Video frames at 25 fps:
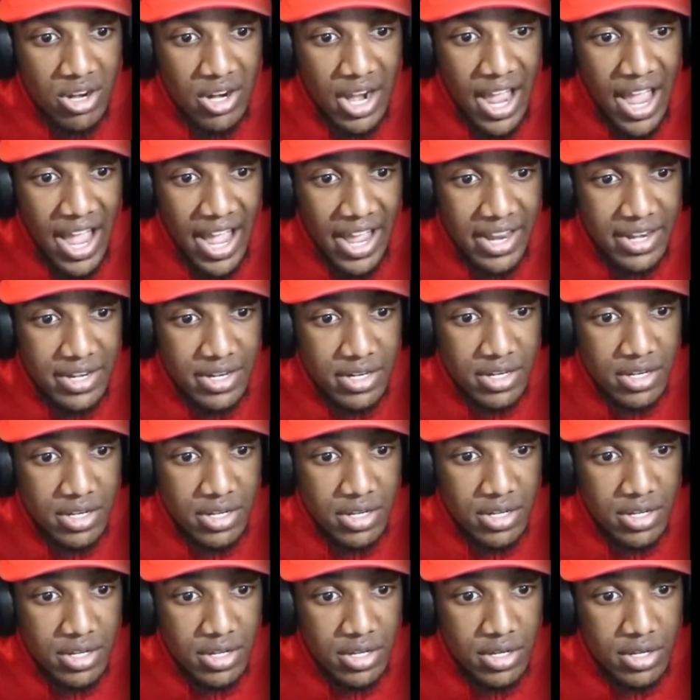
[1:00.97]
at,
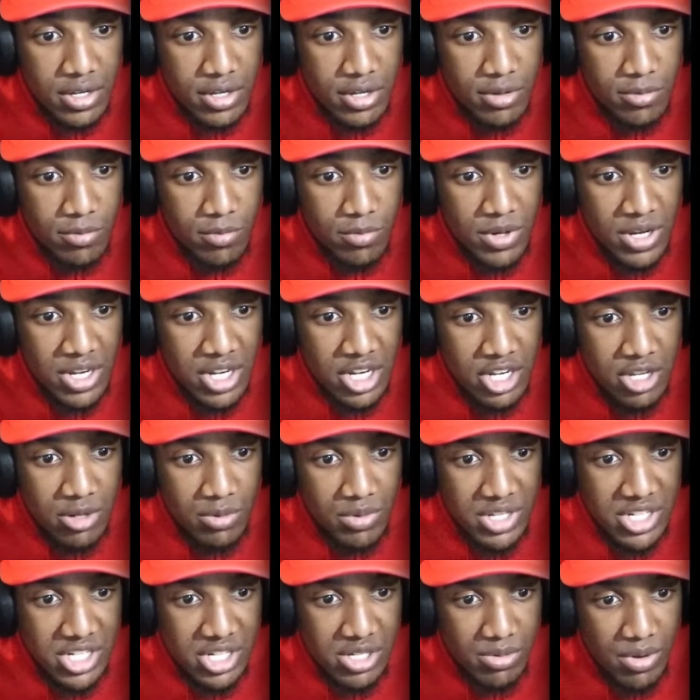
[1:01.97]
when did
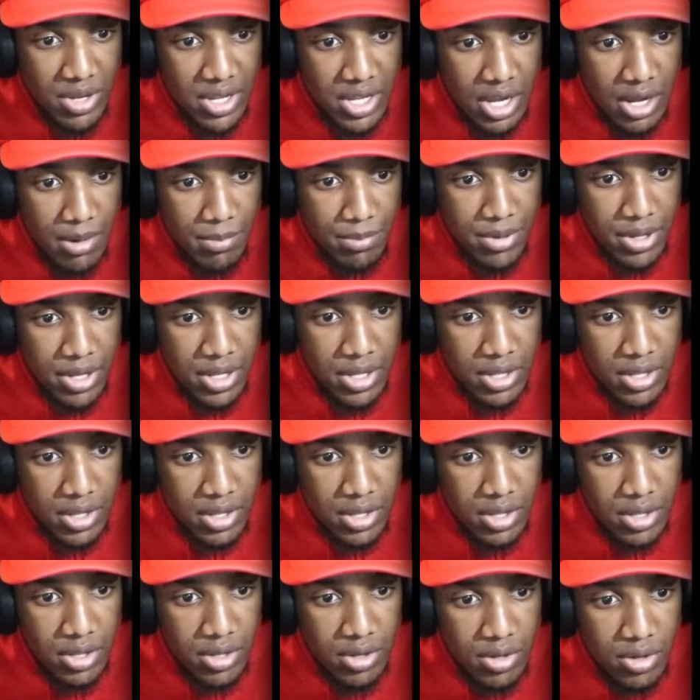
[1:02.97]
Luigi wake up?
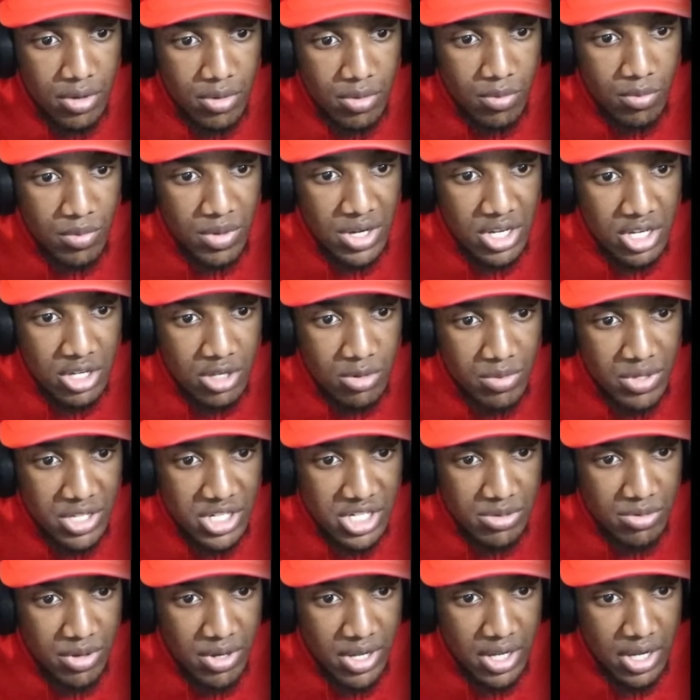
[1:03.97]
When did
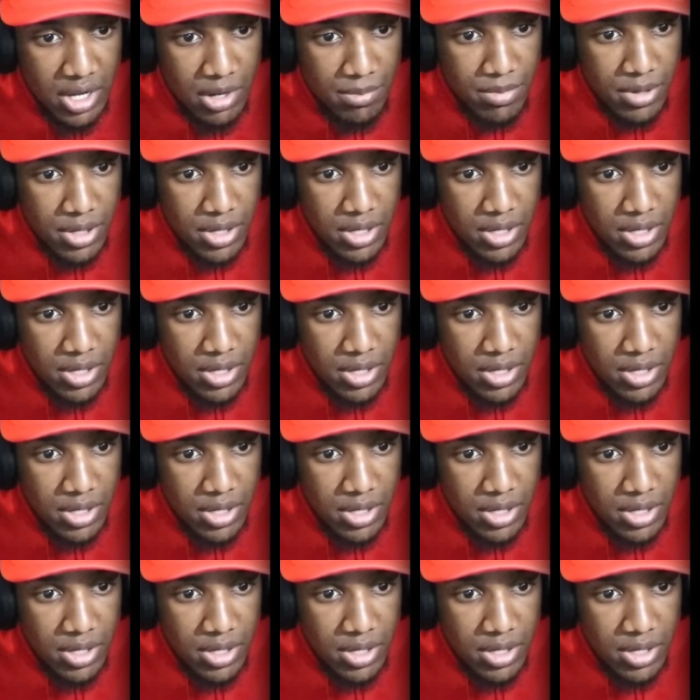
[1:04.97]
Luigi wake up?